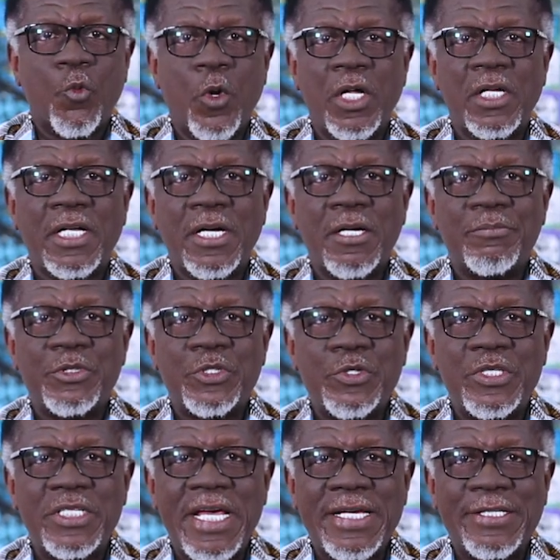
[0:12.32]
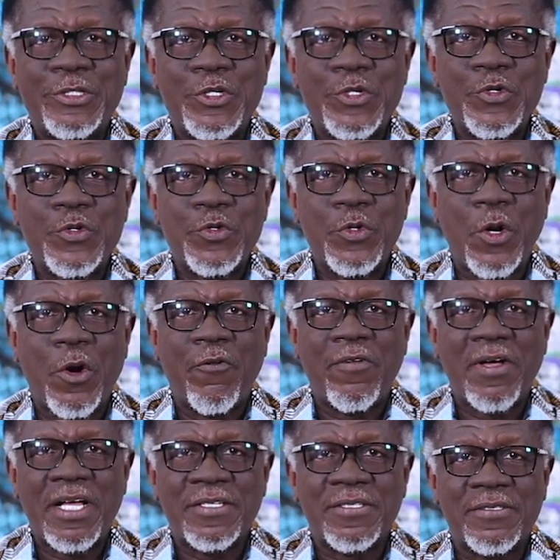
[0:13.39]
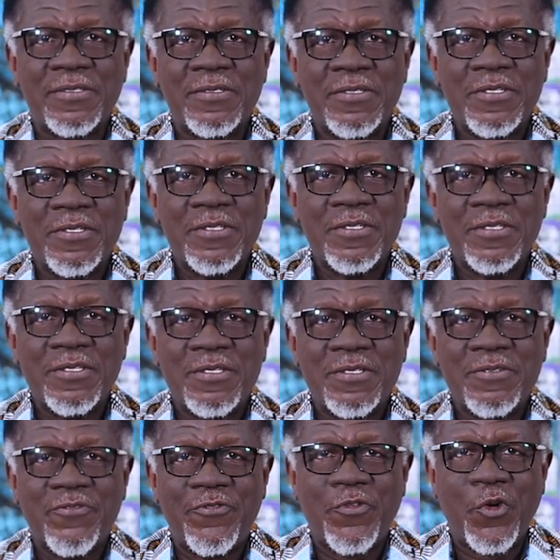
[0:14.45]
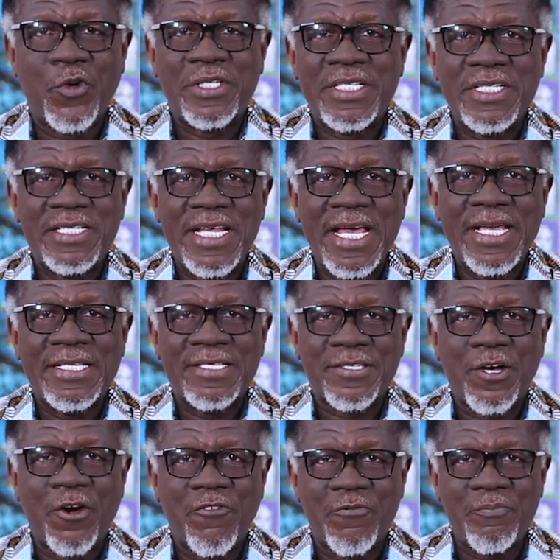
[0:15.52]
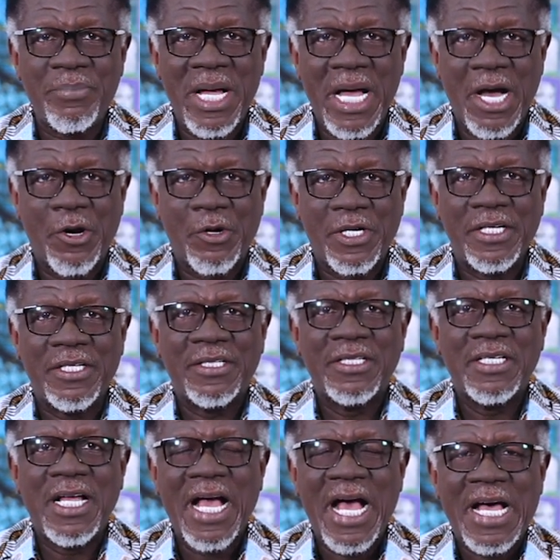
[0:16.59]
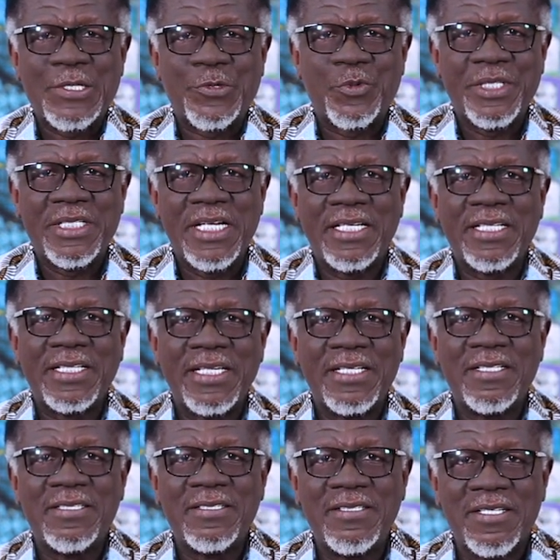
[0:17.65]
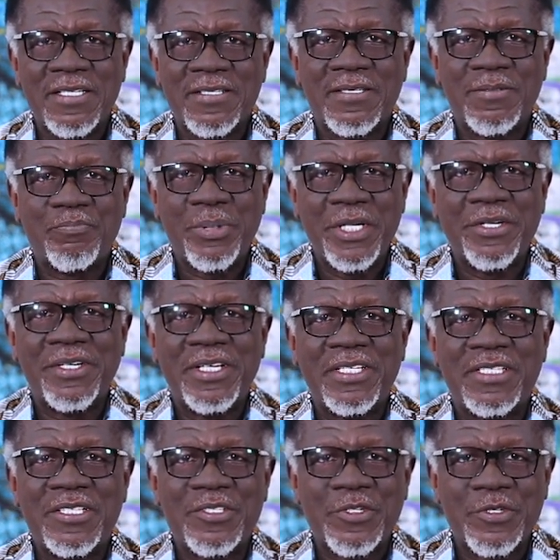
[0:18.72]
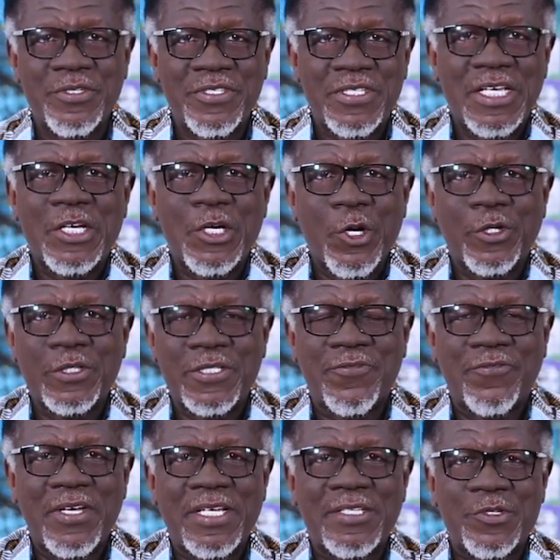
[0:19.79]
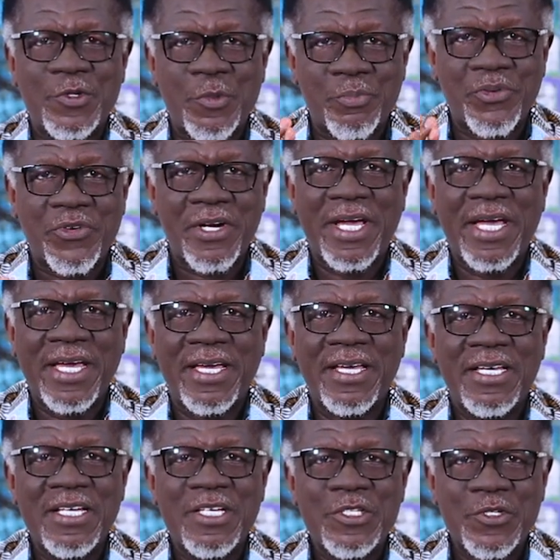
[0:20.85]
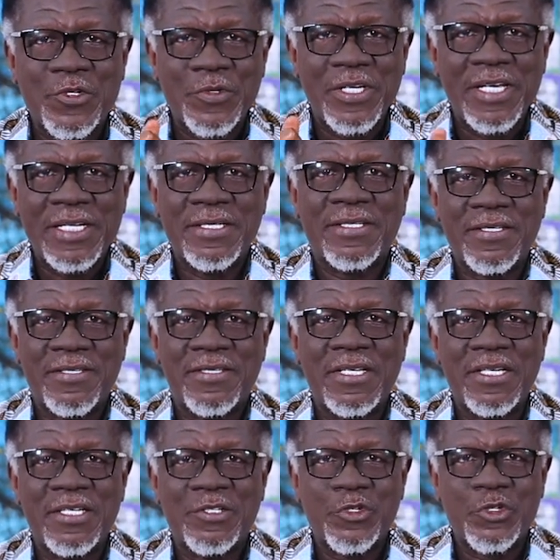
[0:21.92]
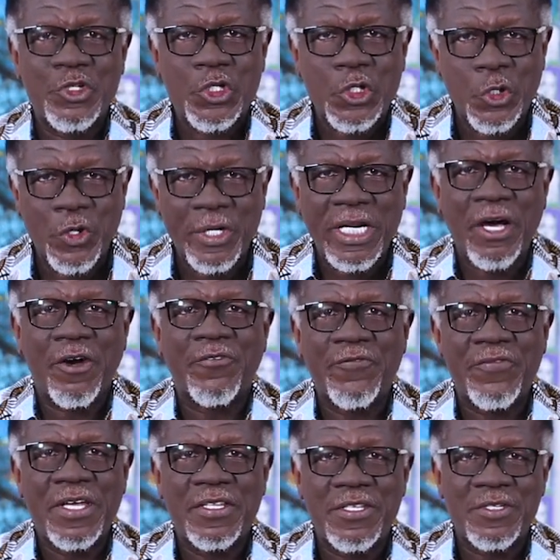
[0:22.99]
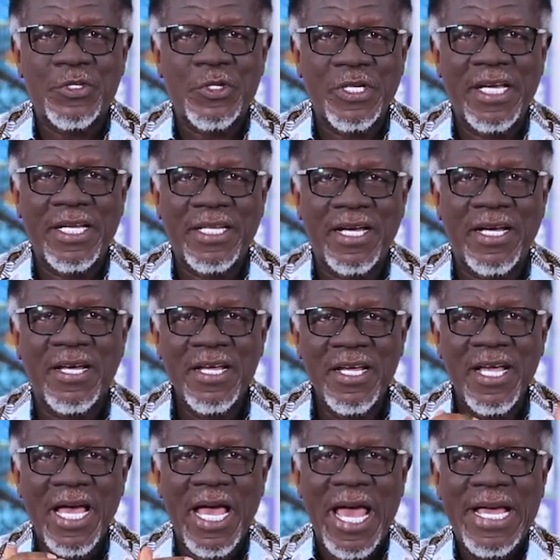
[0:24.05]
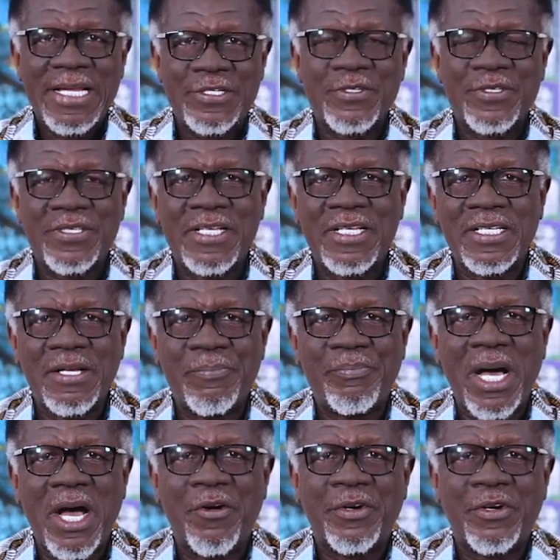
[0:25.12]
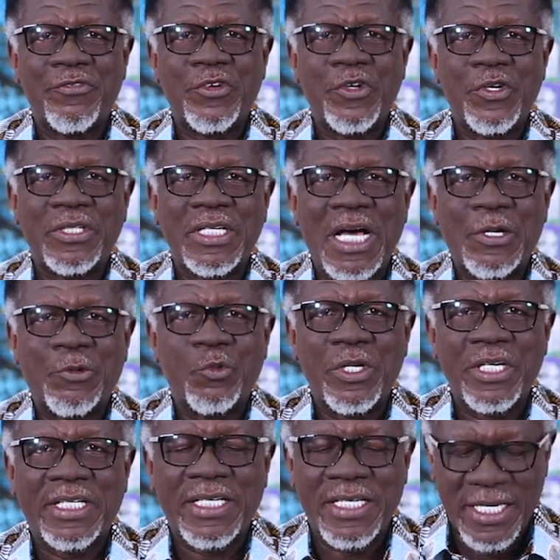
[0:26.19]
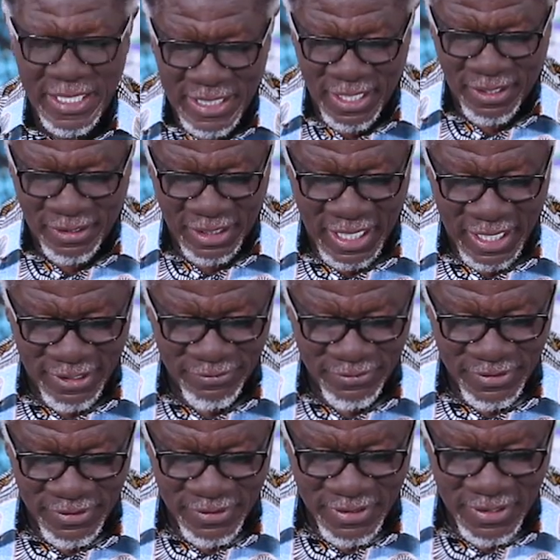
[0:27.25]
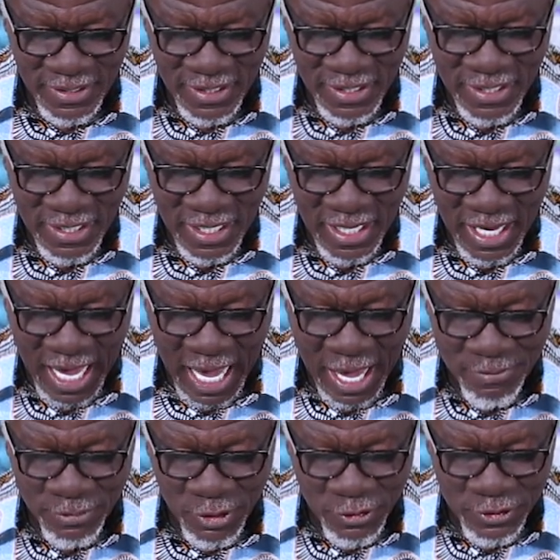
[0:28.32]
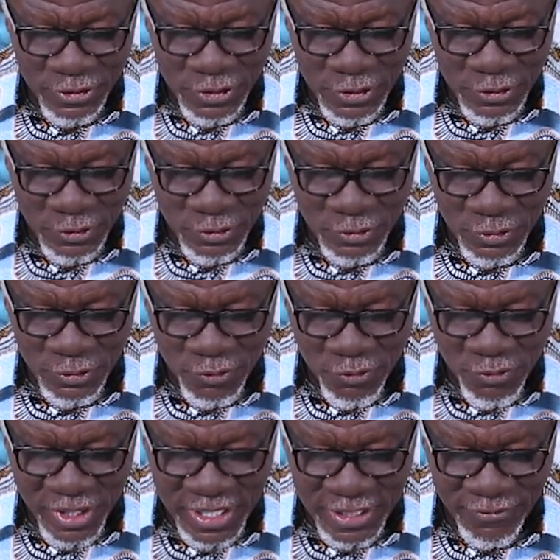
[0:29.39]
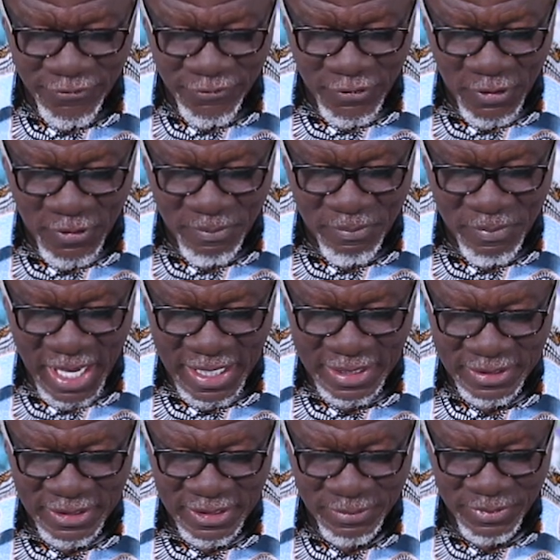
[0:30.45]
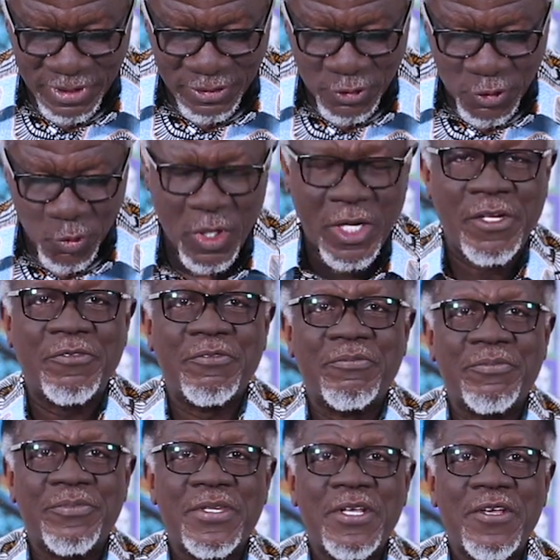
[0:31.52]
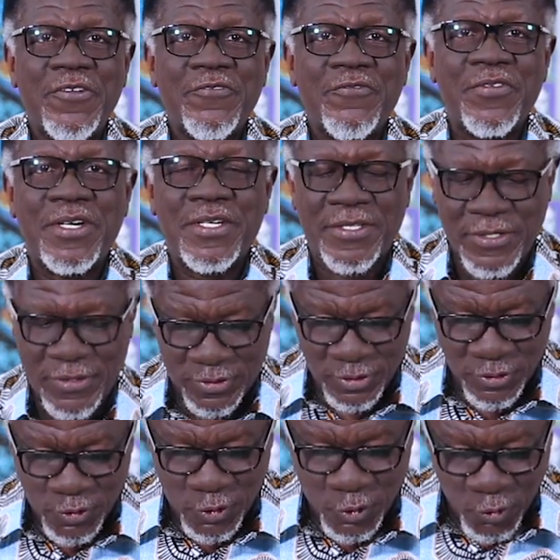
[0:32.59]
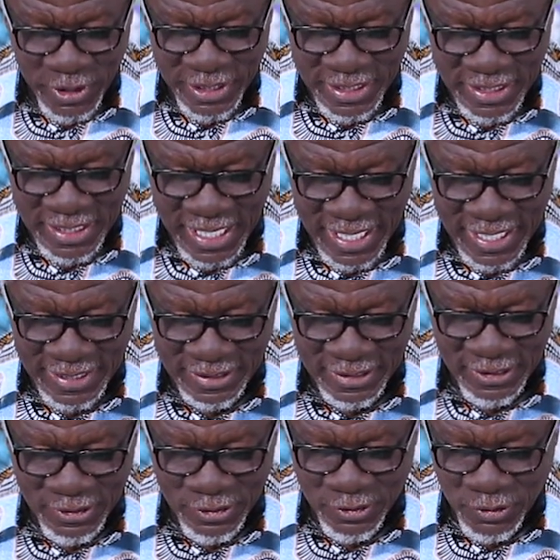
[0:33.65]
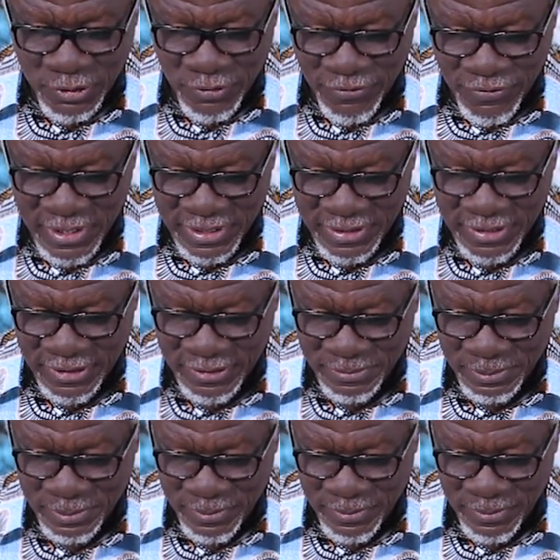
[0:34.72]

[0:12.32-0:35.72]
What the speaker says: Welcome to day two of our 40 days of power as we dedicate this period to seek God's face, to pray, to intercede, to join our faith together, and to see the power of God at work in our lives. I'm going to read from Mark chapter 12, verses 29 to 30.